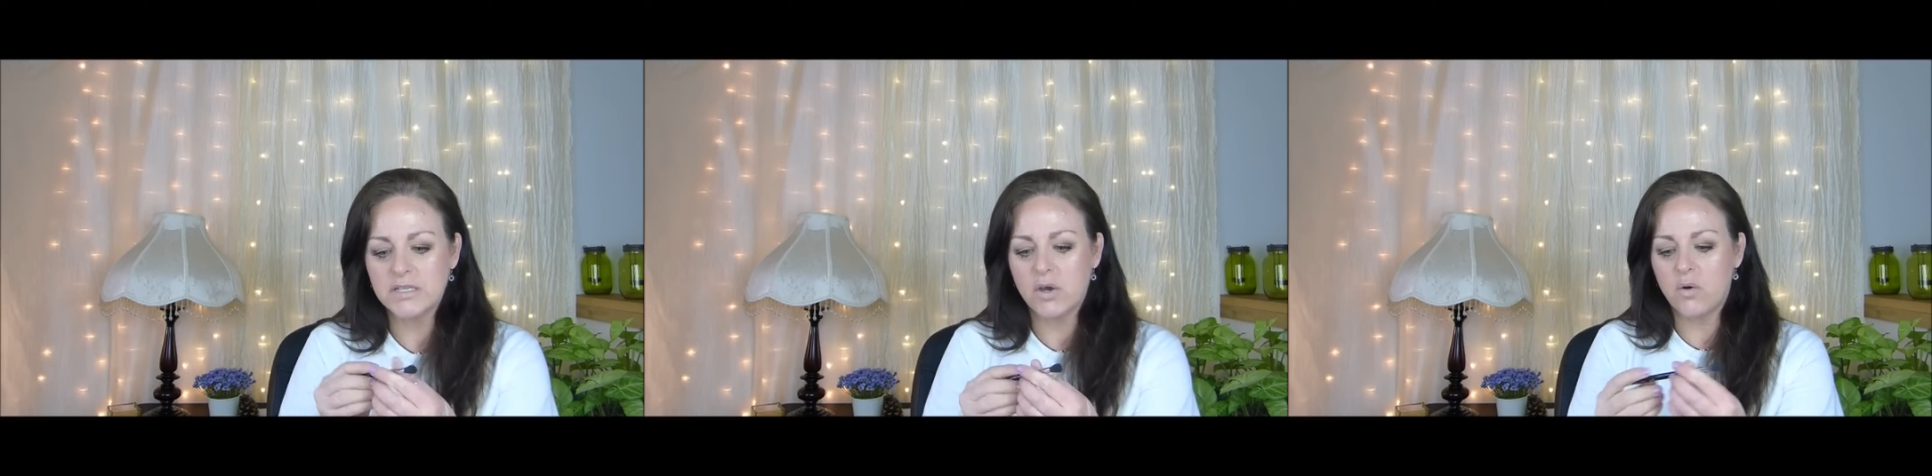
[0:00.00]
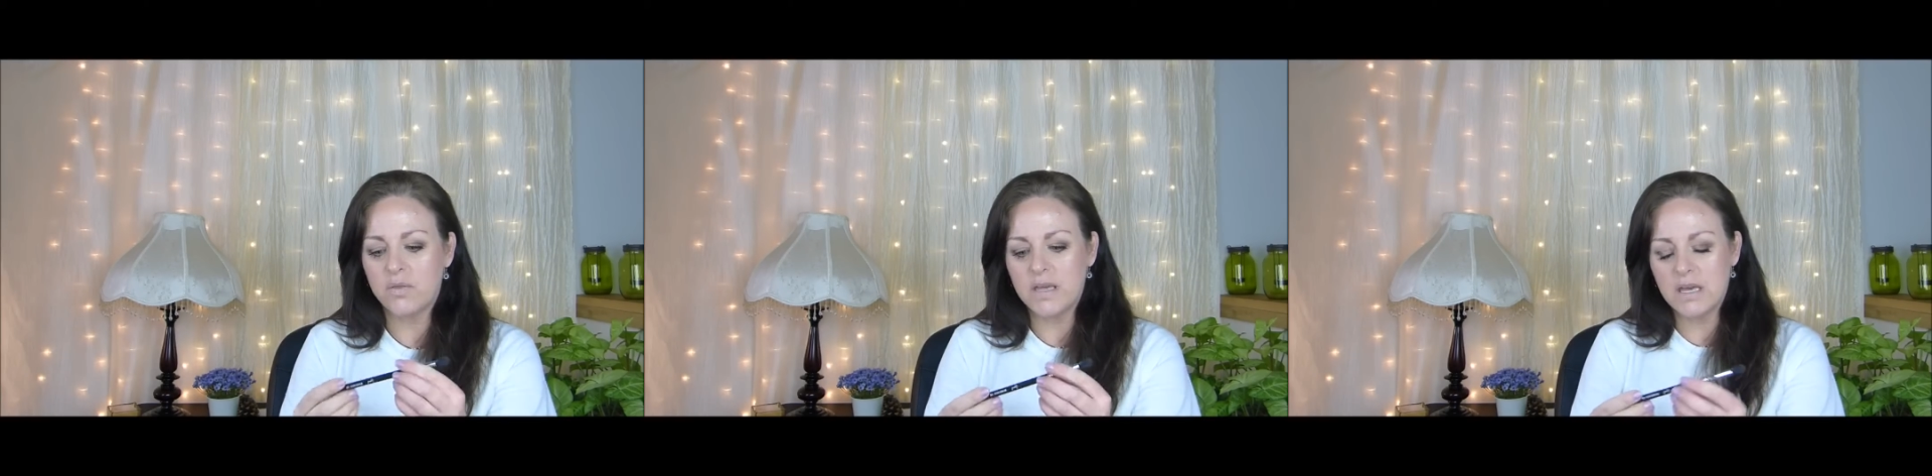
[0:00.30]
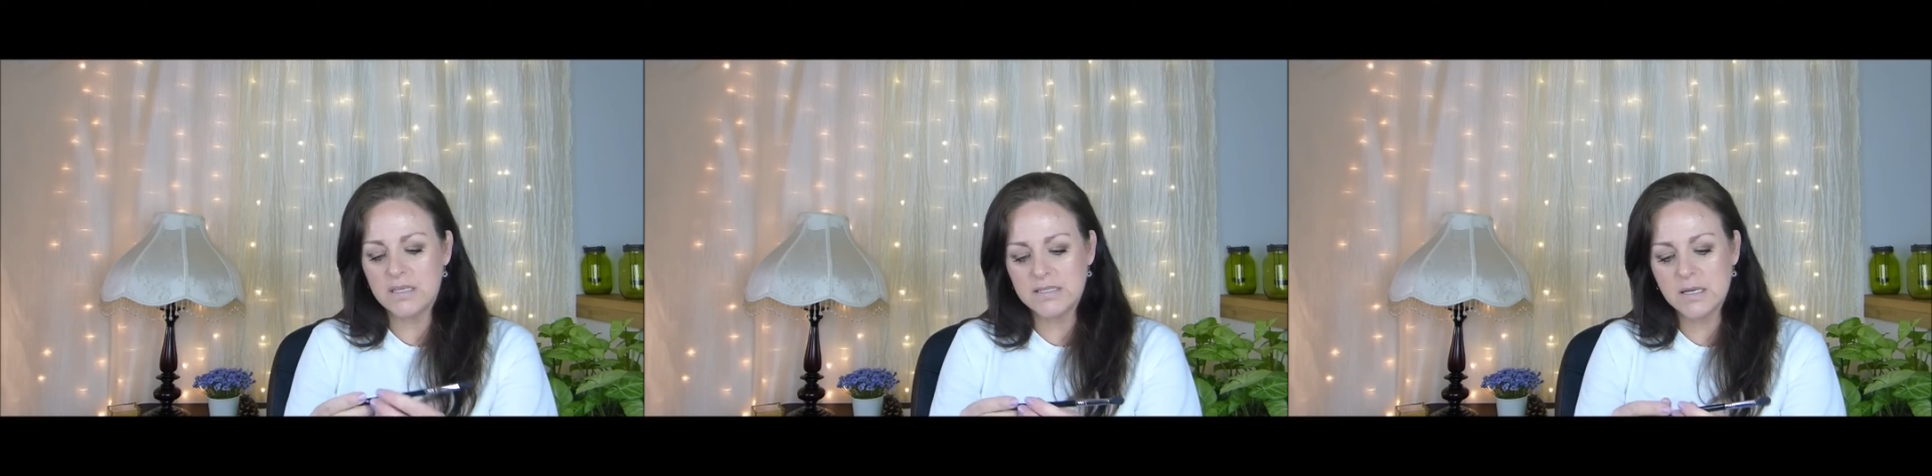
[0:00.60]
So
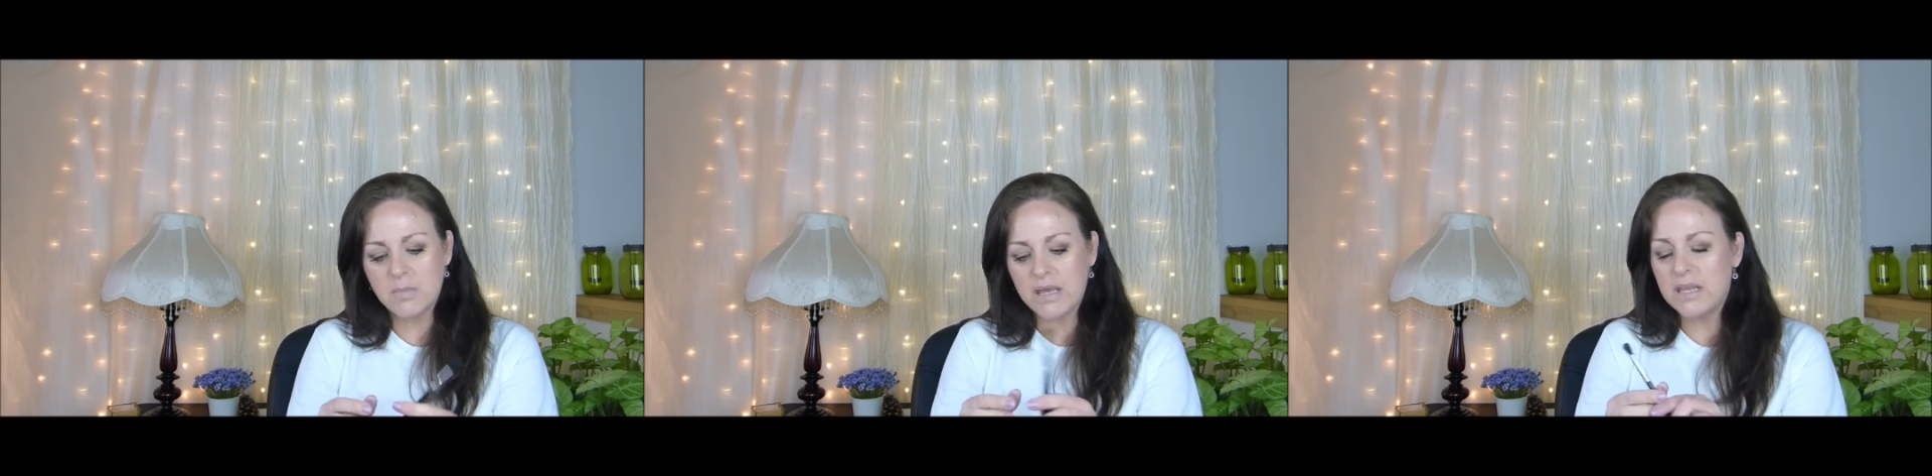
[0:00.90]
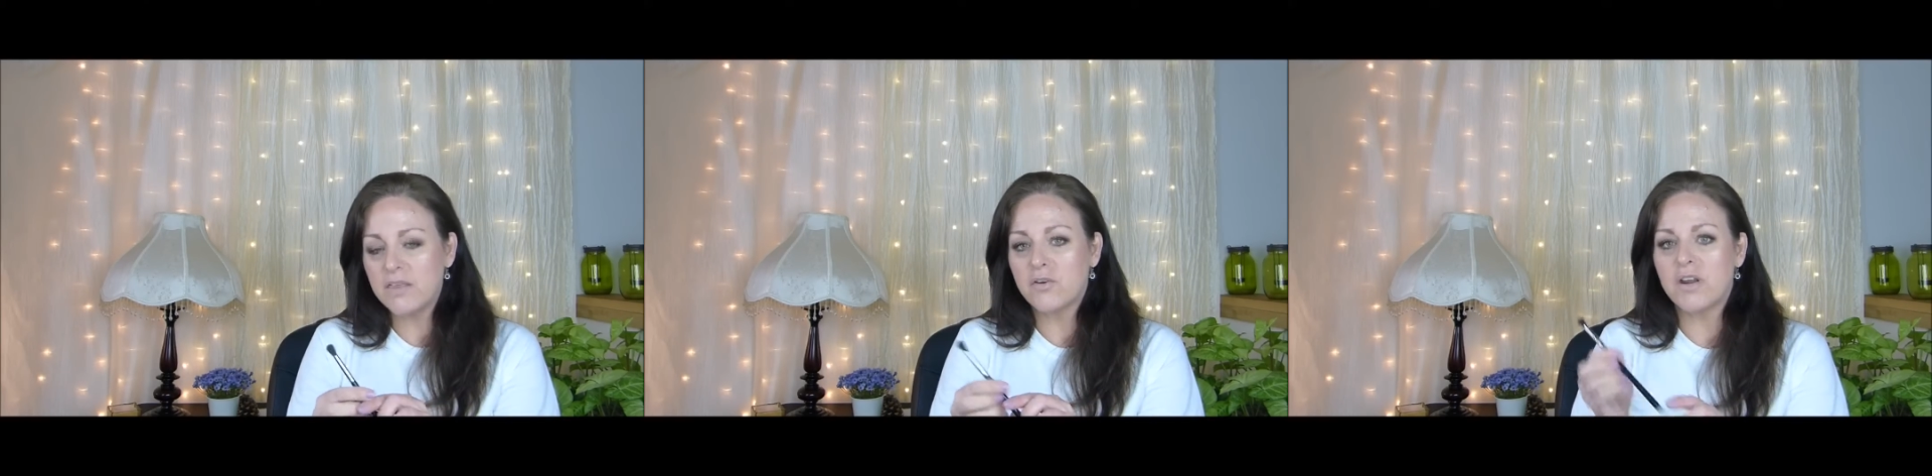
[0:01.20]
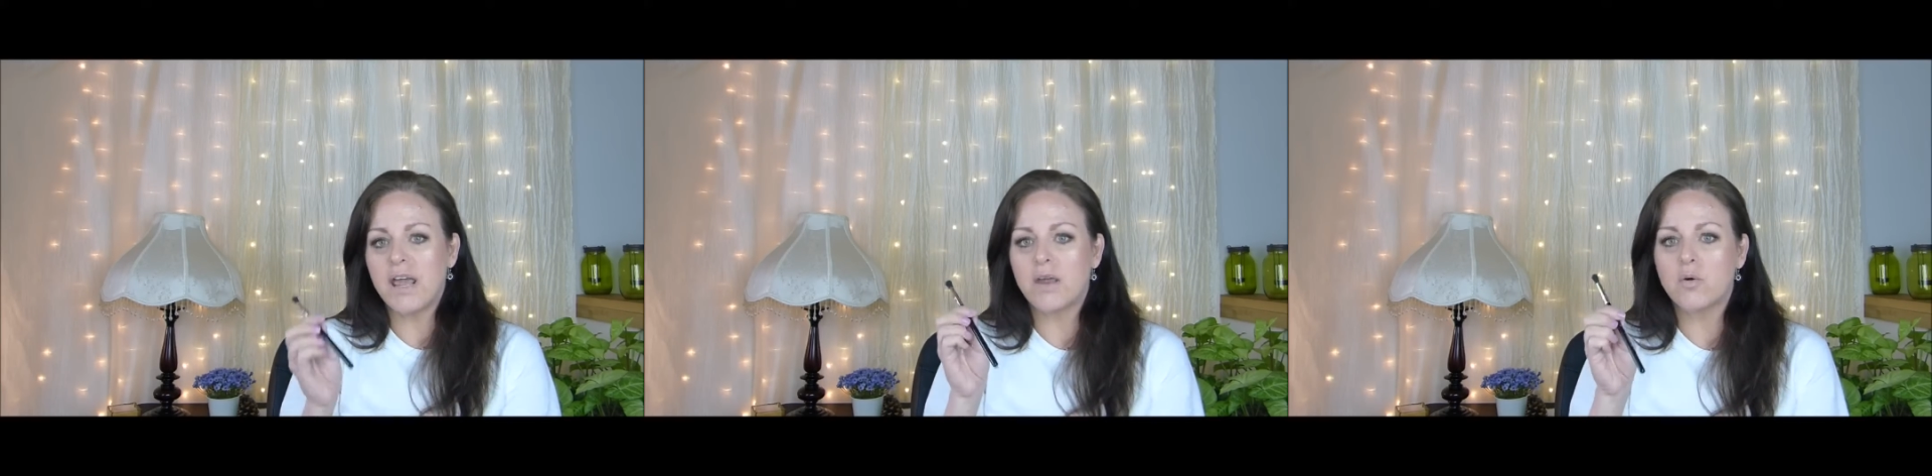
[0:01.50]
the Sigma
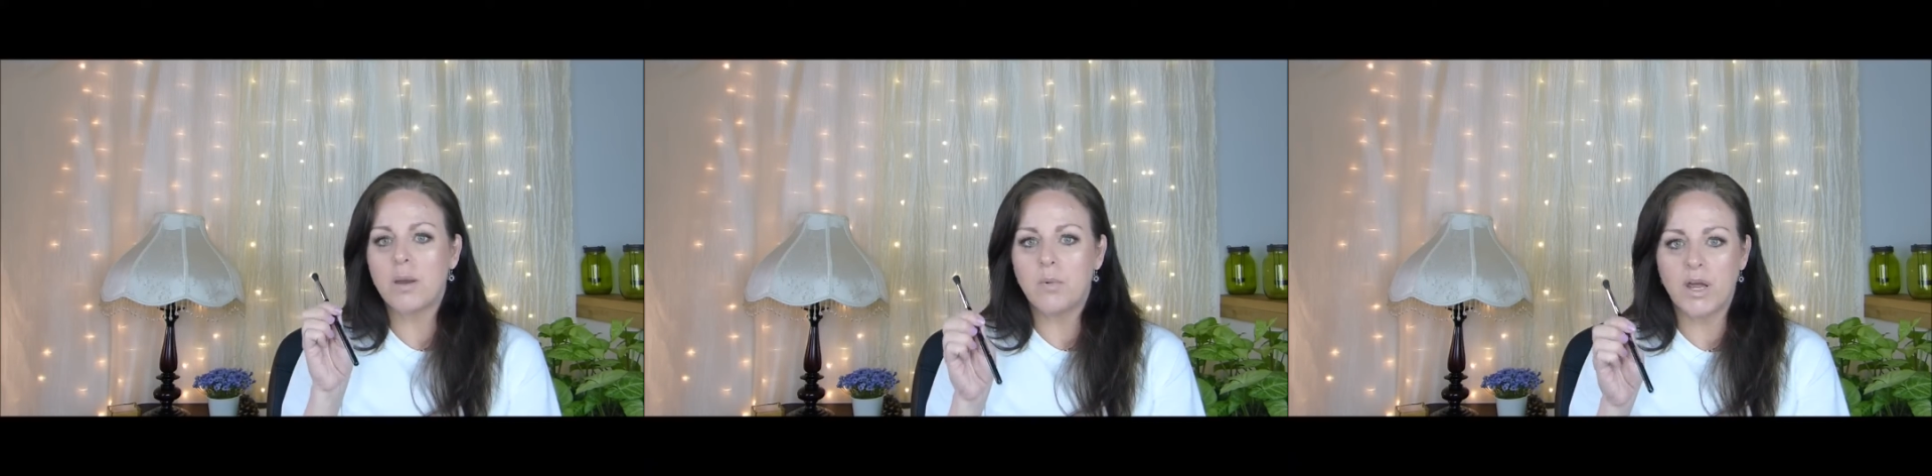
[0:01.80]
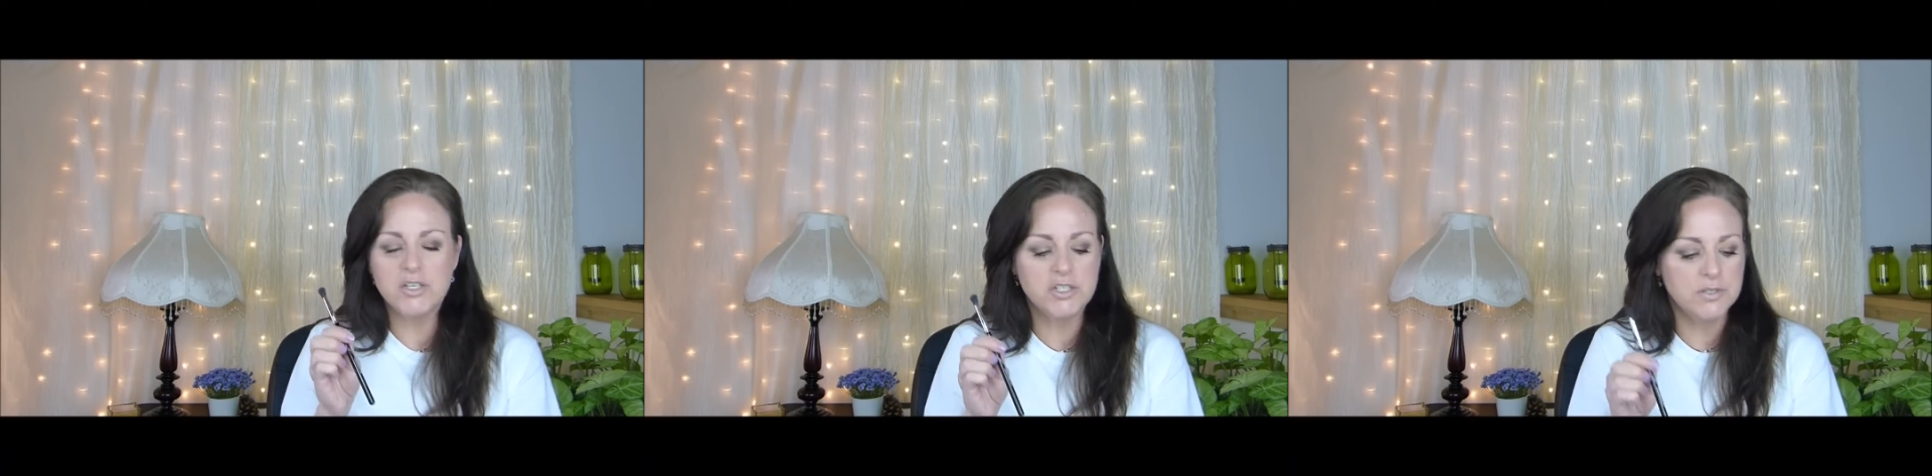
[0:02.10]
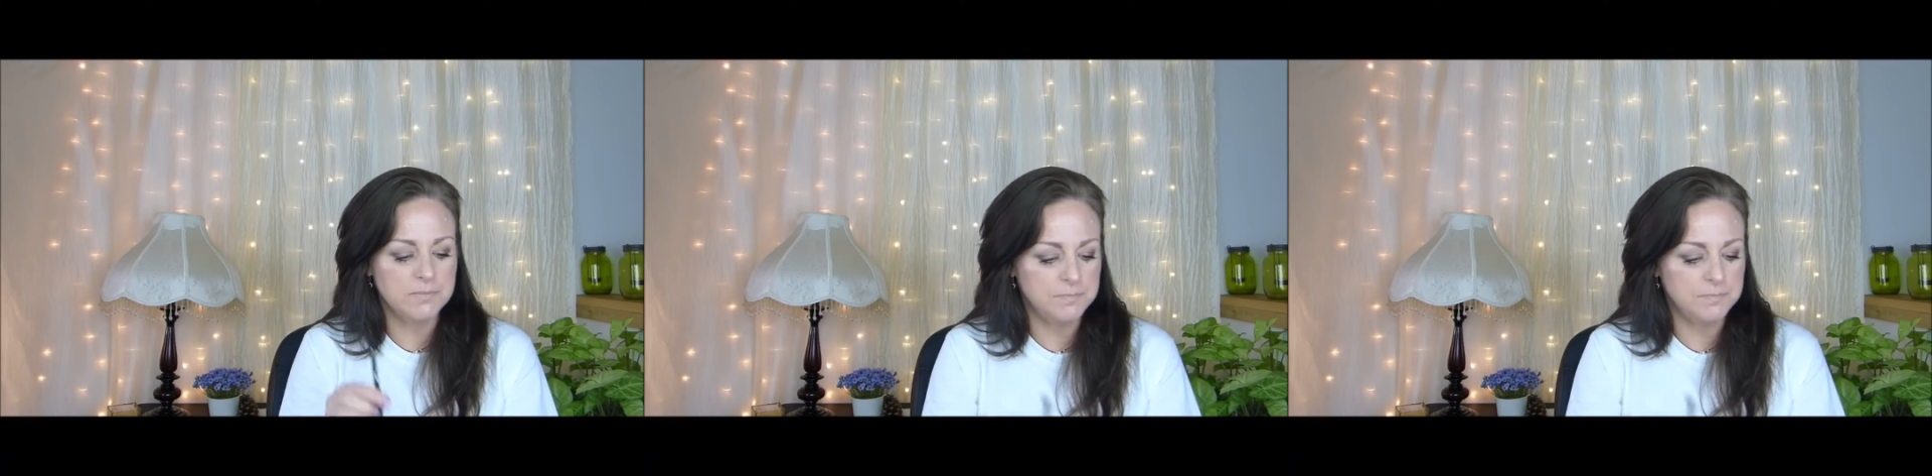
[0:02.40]
E38 gray brush.